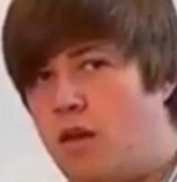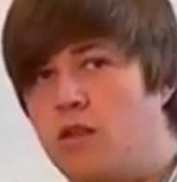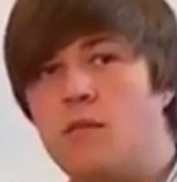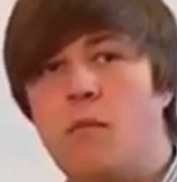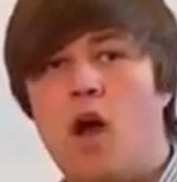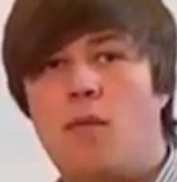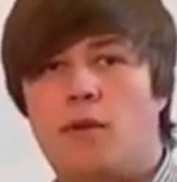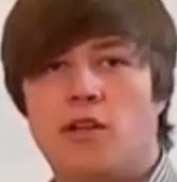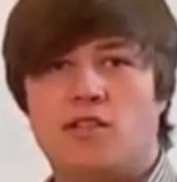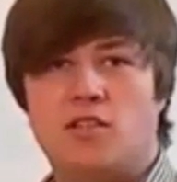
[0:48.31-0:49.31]
In the
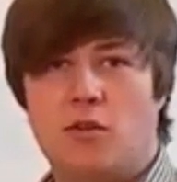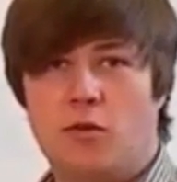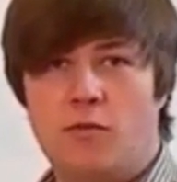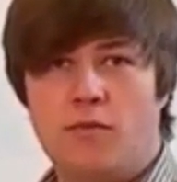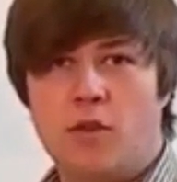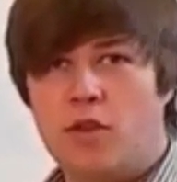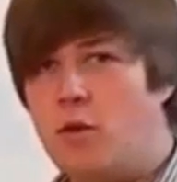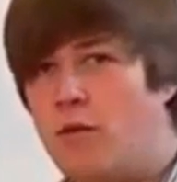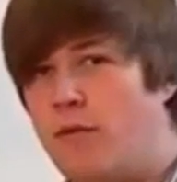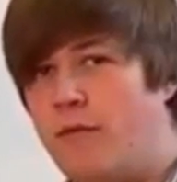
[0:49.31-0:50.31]
Myoplus 2,
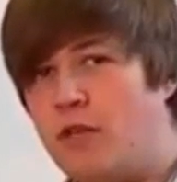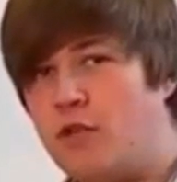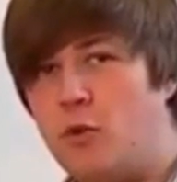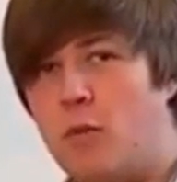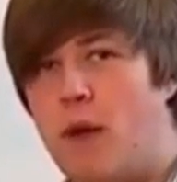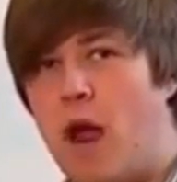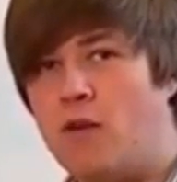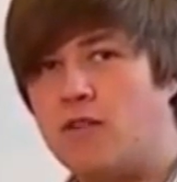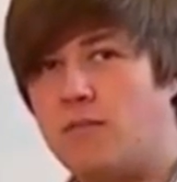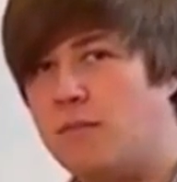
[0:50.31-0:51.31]
you have a visual
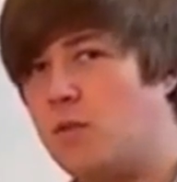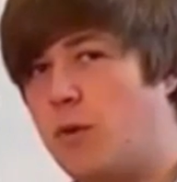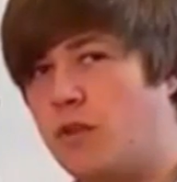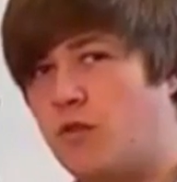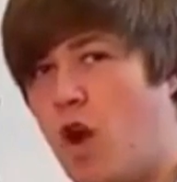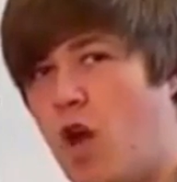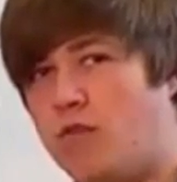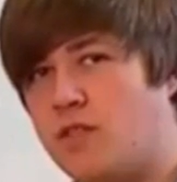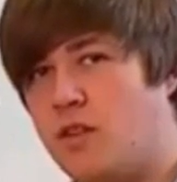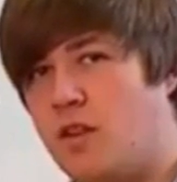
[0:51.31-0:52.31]
comparison between the
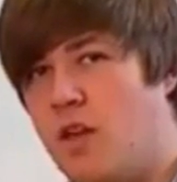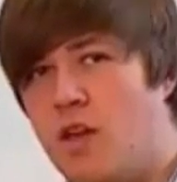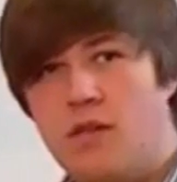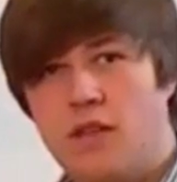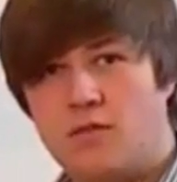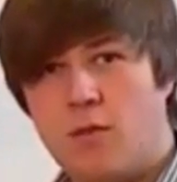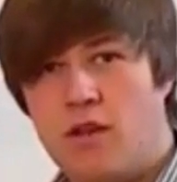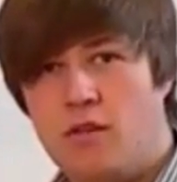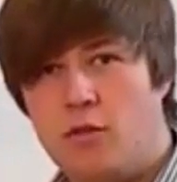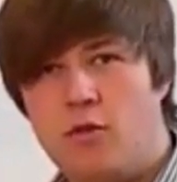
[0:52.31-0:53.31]
graphs. This
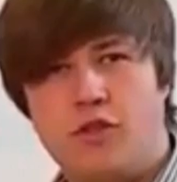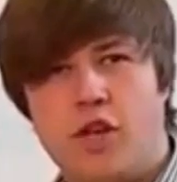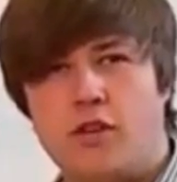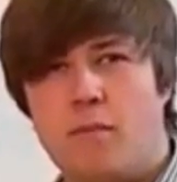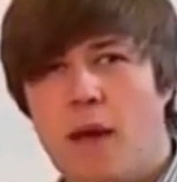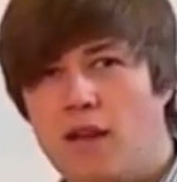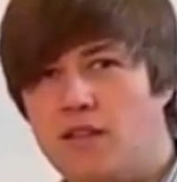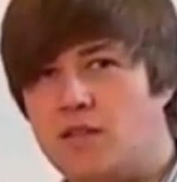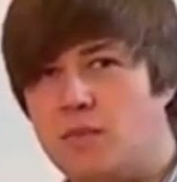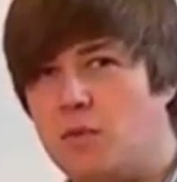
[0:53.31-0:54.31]
way, you can check the
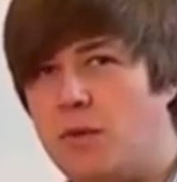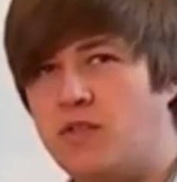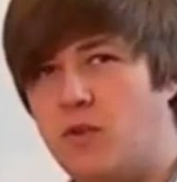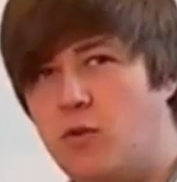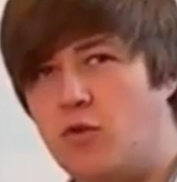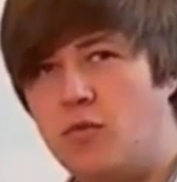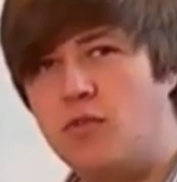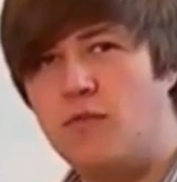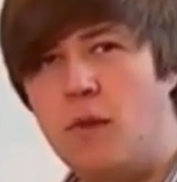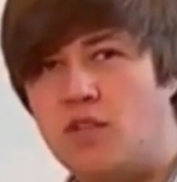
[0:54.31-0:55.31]
balance between two
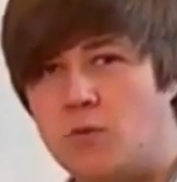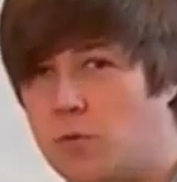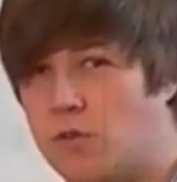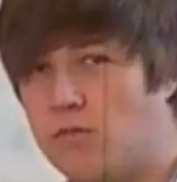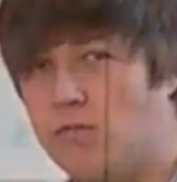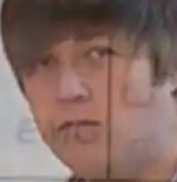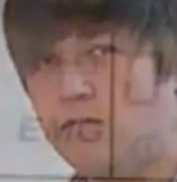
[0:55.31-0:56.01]
groups of muscles.